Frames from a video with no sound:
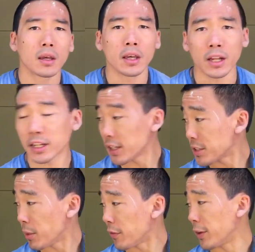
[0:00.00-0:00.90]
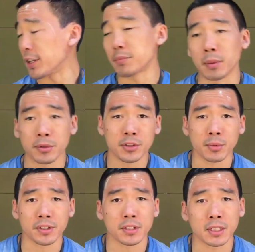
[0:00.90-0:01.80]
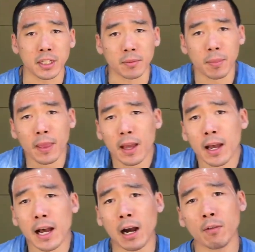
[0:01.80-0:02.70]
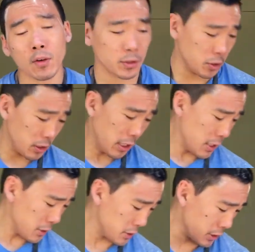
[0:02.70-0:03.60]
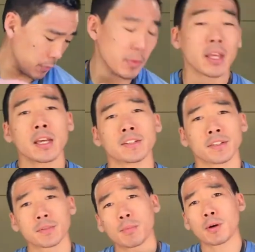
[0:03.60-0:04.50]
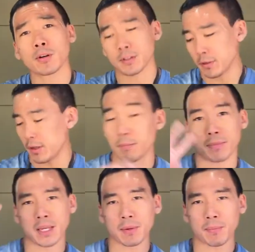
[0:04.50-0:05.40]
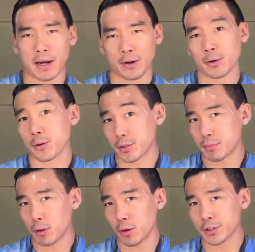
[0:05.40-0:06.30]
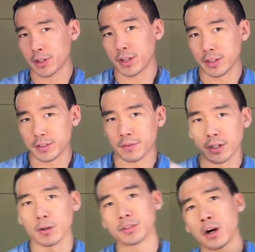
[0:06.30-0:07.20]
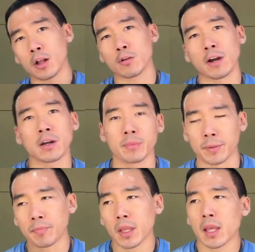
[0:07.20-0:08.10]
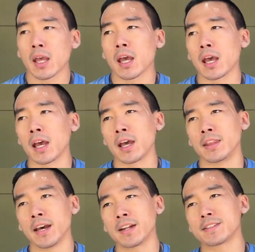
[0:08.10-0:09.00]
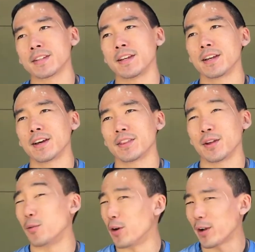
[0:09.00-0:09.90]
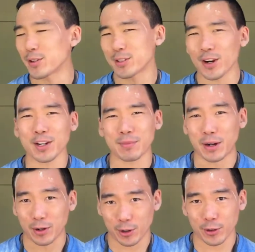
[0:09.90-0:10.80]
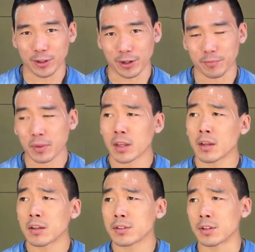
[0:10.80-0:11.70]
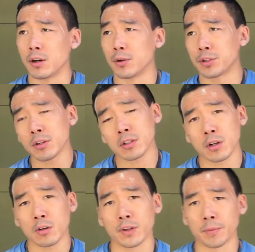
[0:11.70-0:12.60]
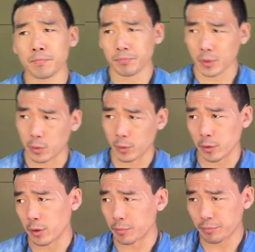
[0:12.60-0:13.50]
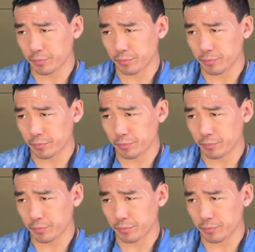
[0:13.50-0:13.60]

And I can't see my face, but I'm assuming it's clean. However, what you can see is that the baby powder or the spores in this video is all around me. And that is what I was talking about earlier. So during COVID, when we would